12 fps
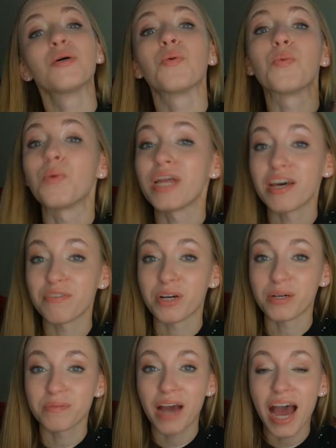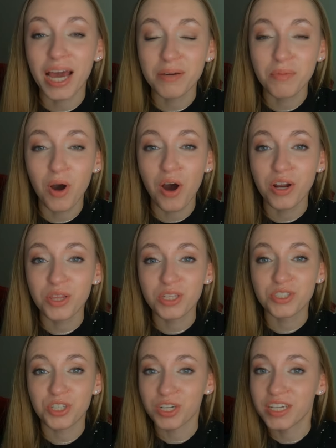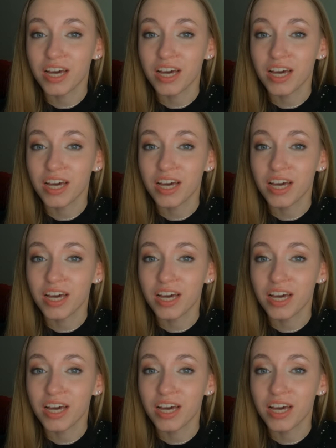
whatever. I'm on the journey